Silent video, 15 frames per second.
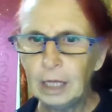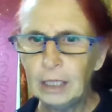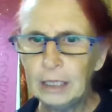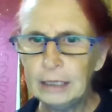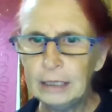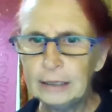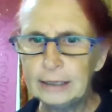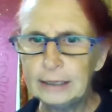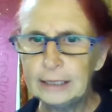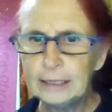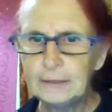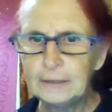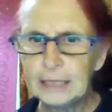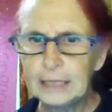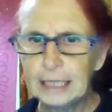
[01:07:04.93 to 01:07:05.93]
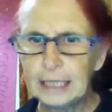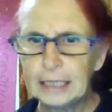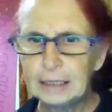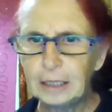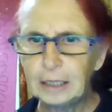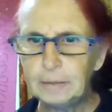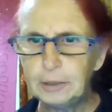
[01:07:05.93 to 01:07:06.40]
Steve says,
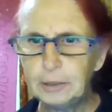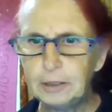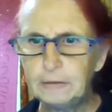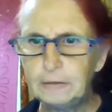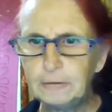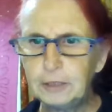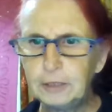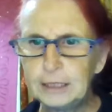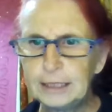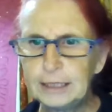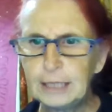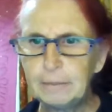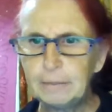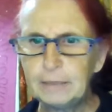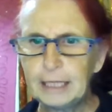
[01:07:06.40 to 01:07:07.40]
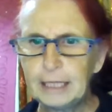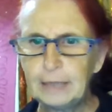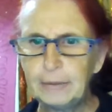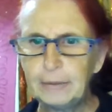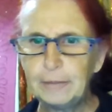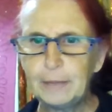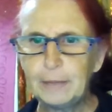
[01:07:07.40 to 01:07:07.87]
I'm doing a Forrest Gump now with
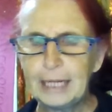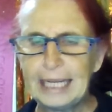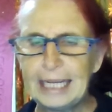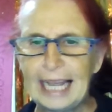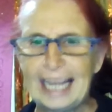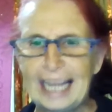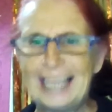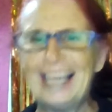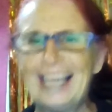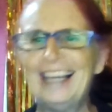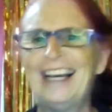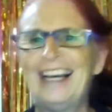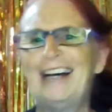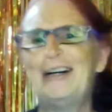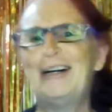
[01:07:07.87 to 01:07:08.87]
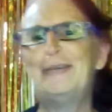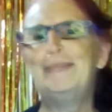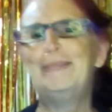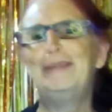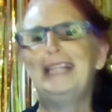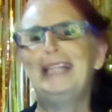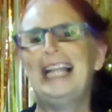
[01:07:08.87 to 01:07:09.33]
my leg. Oh,
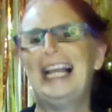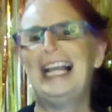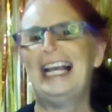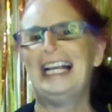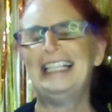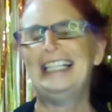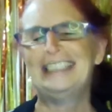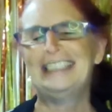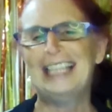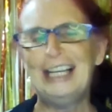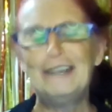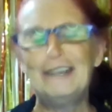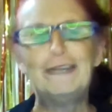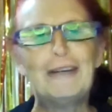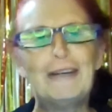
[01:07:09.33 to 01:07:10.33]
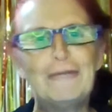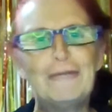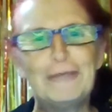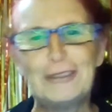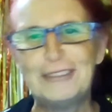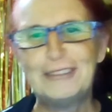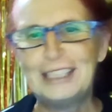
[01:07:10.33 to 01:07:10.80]
bless. Run,
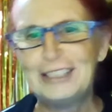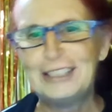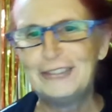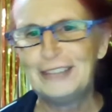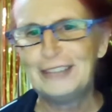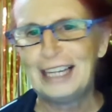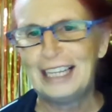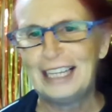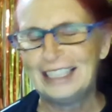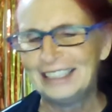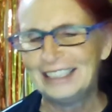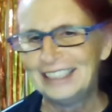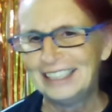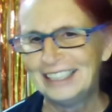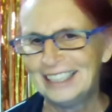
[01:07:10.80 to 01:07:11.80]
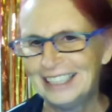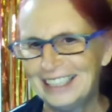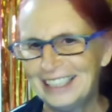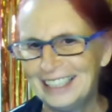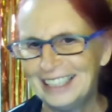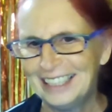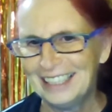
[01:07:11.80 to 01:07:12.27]
Forrest, run.
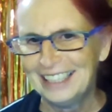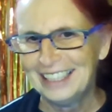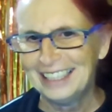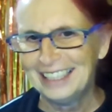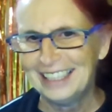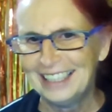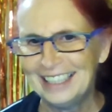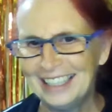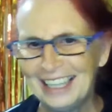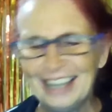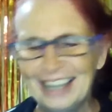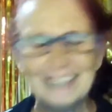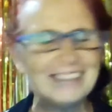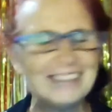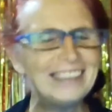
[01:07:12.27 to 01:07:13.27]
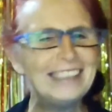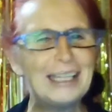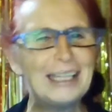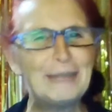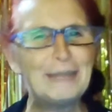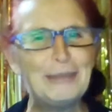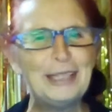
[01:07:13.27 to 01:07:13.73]
What did I
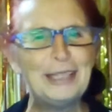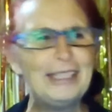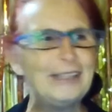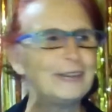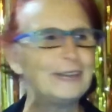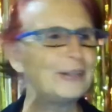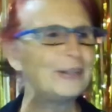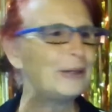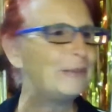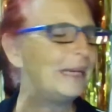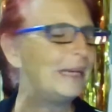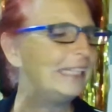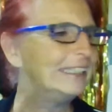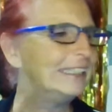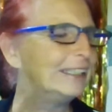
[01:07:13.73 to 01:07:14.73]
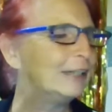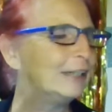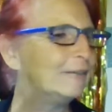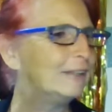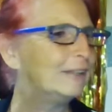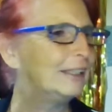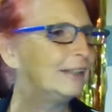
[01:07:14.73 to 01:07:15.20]
put in your comments after
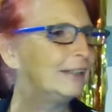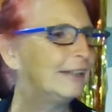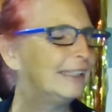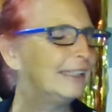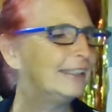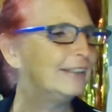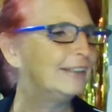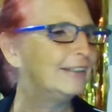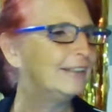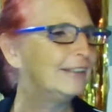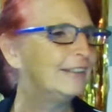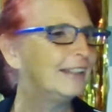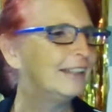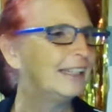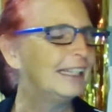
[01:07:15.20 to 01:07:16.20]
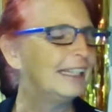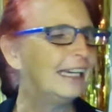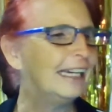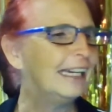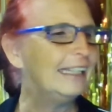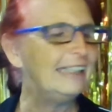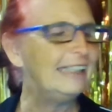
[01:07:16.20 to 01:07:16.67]
you had your
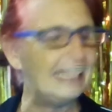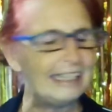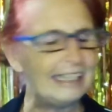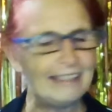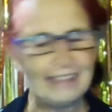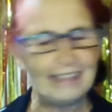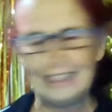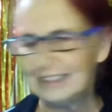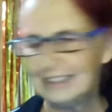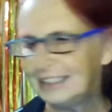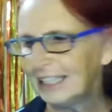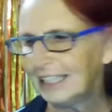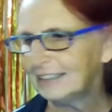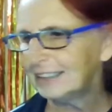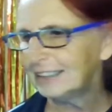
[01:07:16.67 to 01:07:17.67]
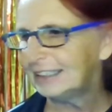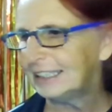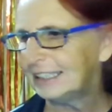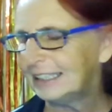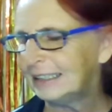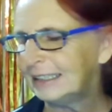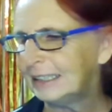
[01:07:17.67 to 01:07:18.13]
leg thing
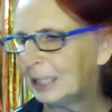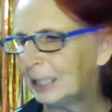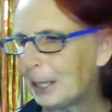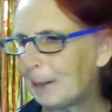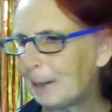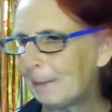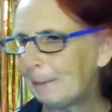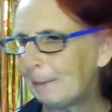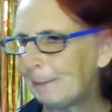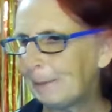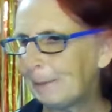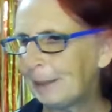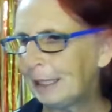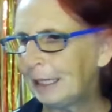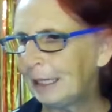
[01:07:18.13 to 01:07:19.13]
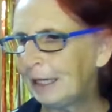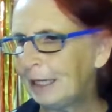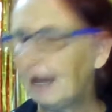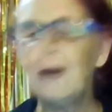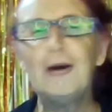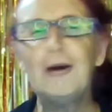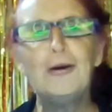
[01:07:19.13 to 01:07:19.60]
adjusted?
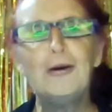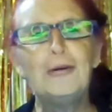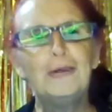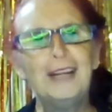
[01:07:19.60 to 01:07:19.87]
Robocop.